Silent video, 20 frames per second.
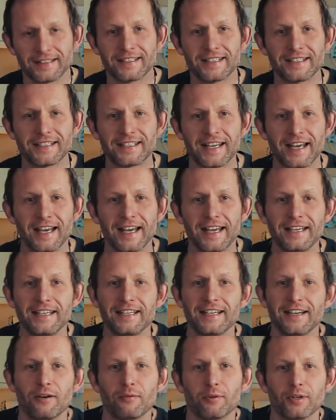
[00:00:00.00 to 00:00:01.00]

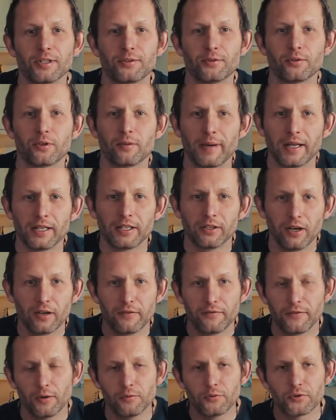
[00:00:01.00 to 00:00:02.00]
Today I want to talk about the
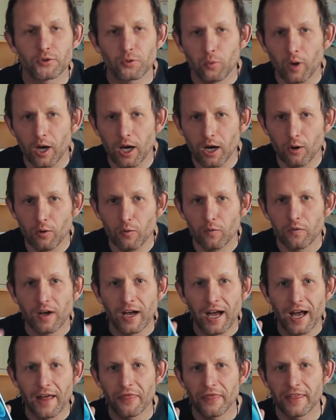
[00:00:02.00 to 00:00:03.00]
iPhone 12
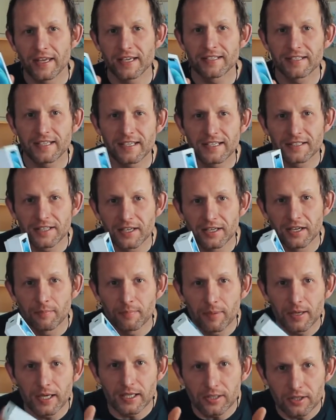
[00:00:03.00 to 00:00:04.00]
and this is going to
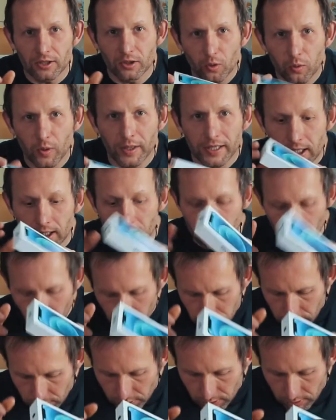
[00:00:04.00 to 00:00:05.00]
be the quickest... Oh
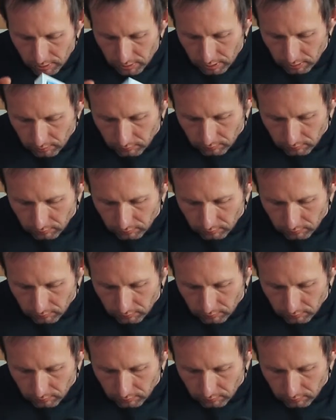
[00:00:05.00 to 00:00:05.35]
shit.